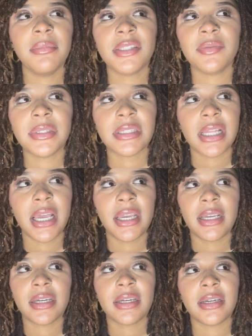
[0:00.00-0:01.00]
was
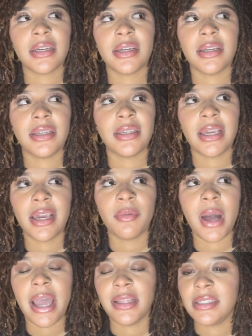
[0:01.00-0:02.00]
like, yeah,
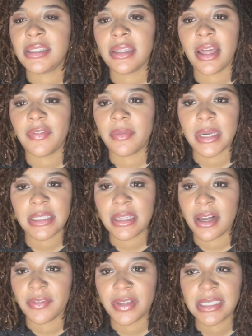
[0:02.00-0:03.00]
well, I didn't see that for
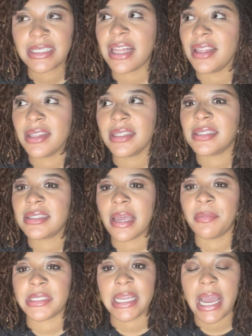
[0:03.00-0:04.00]
myself. He's telling the
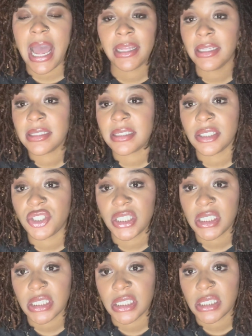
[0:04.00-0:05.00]
disciples, like, I didn't see
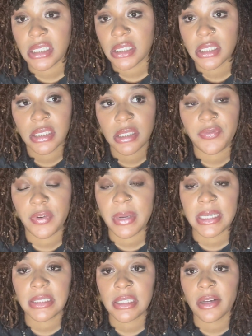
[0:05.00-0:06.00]
Jesus for
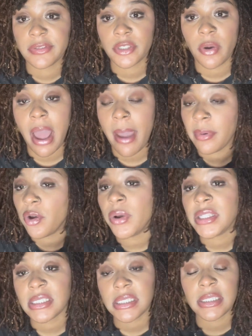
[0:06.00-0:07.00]
myself. So I'm
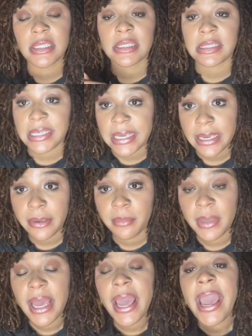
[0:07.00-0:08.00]
going to need to see him
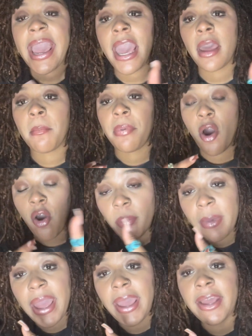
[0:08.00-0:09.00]
and poke
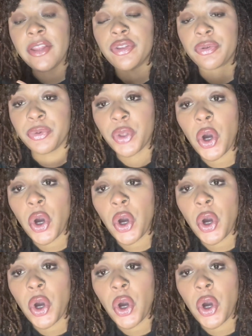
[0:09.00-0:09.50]
my hand through the